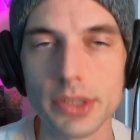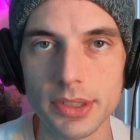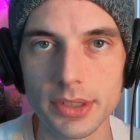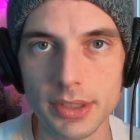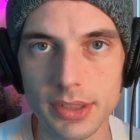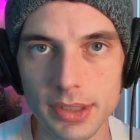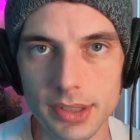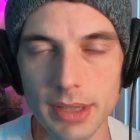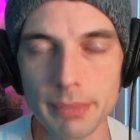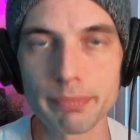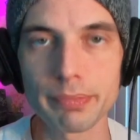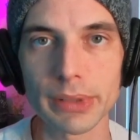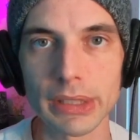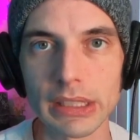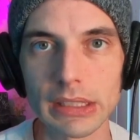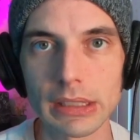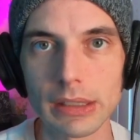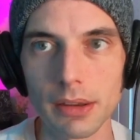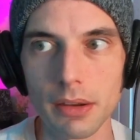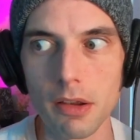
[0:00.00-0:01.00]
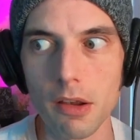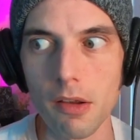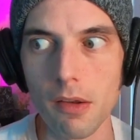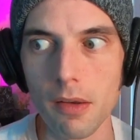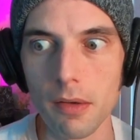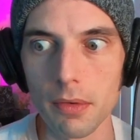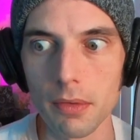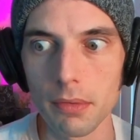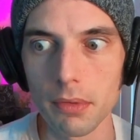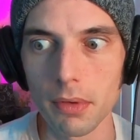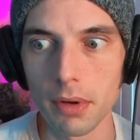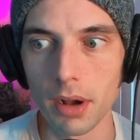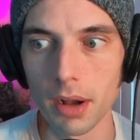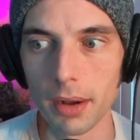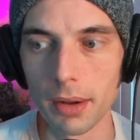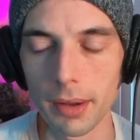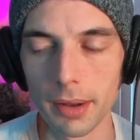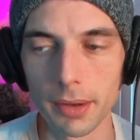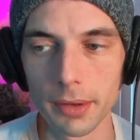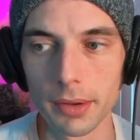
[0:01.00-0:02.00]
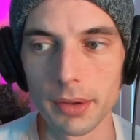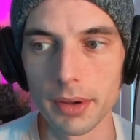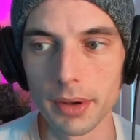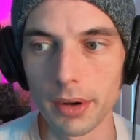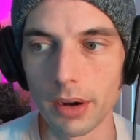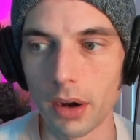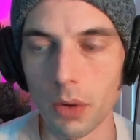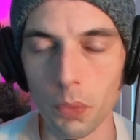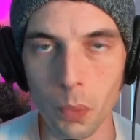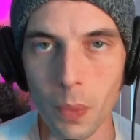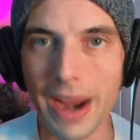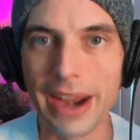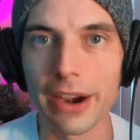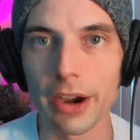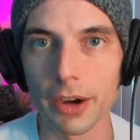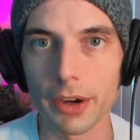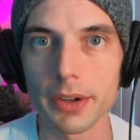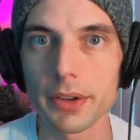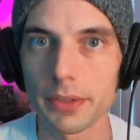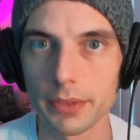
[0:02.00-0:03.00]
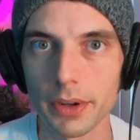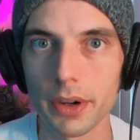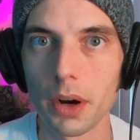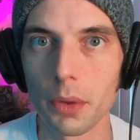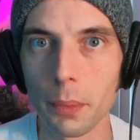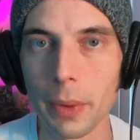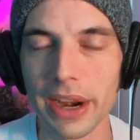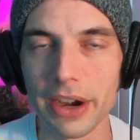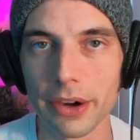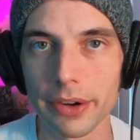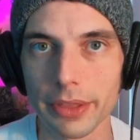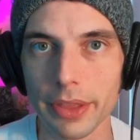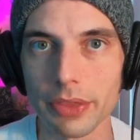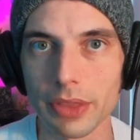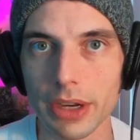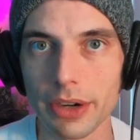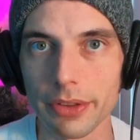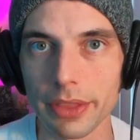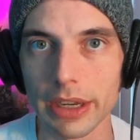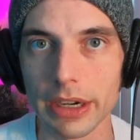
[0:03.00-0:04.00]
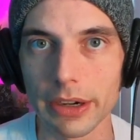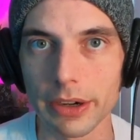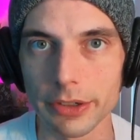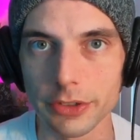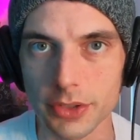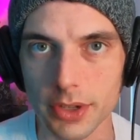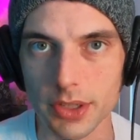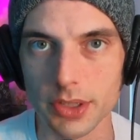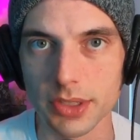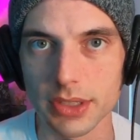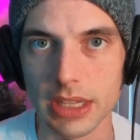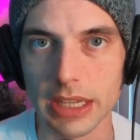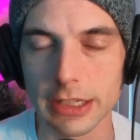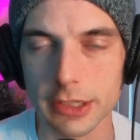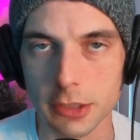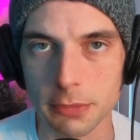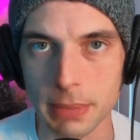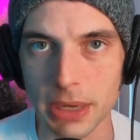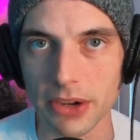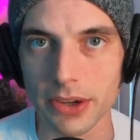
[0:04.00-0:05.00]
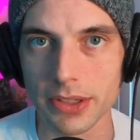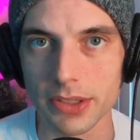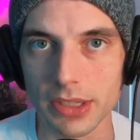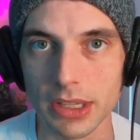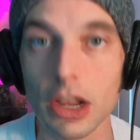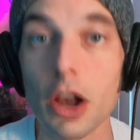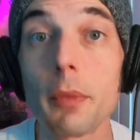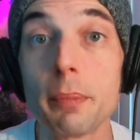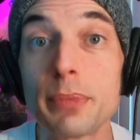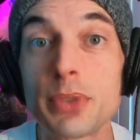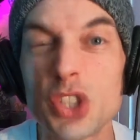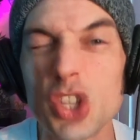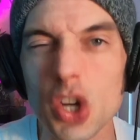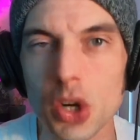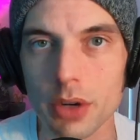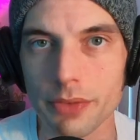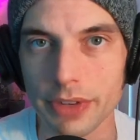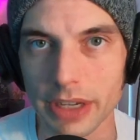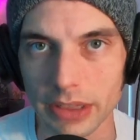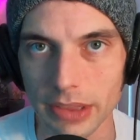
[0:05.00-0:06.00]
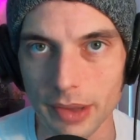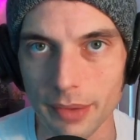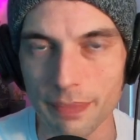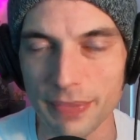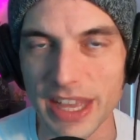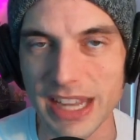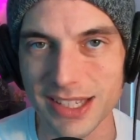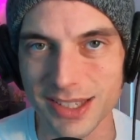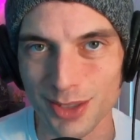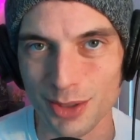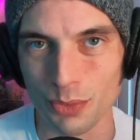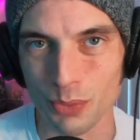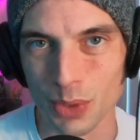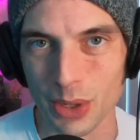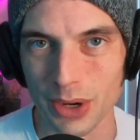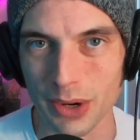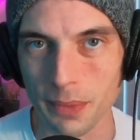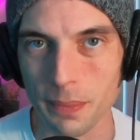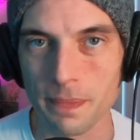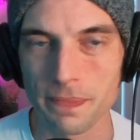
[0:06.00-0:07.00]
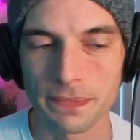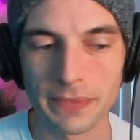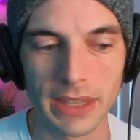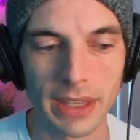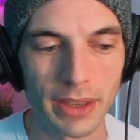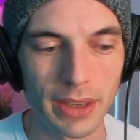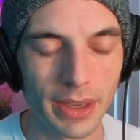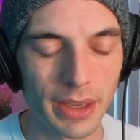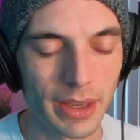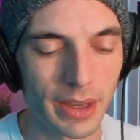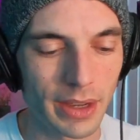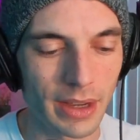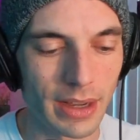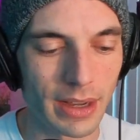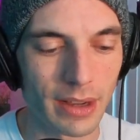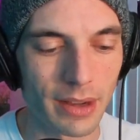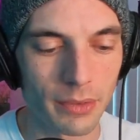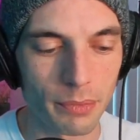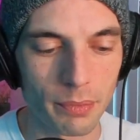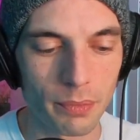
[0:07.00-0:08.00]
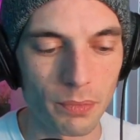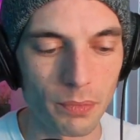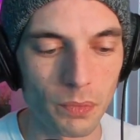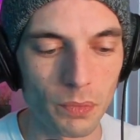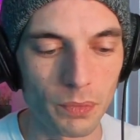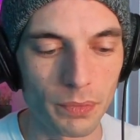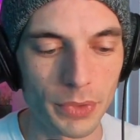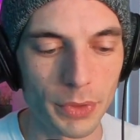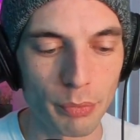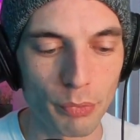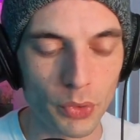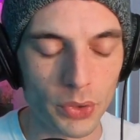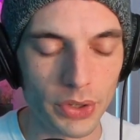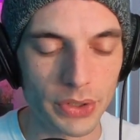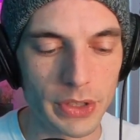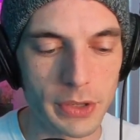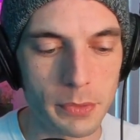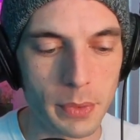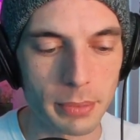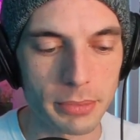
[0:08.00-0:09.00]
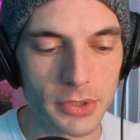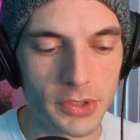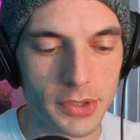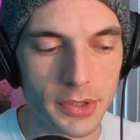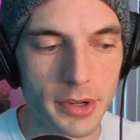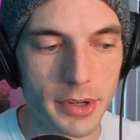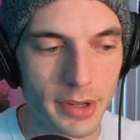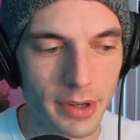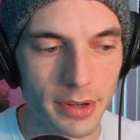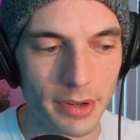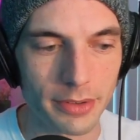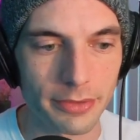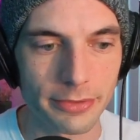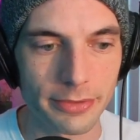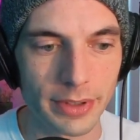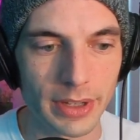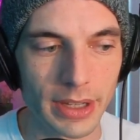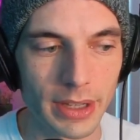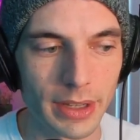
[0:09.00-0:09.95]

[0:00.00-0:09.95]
simply aware that they're there, just experiencing, observing them. That's the word. The more you observe,